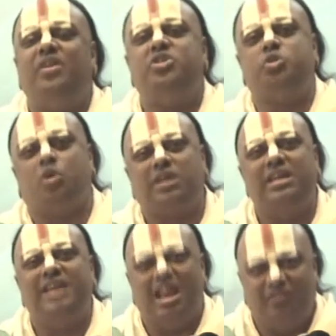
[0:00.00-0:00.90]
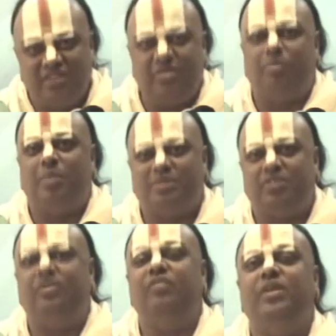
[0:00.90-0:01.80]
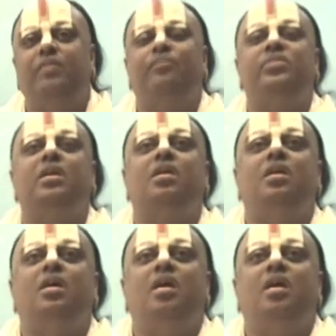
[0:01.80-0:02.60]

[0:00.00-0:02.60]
or which totally nullifies the purpose of living.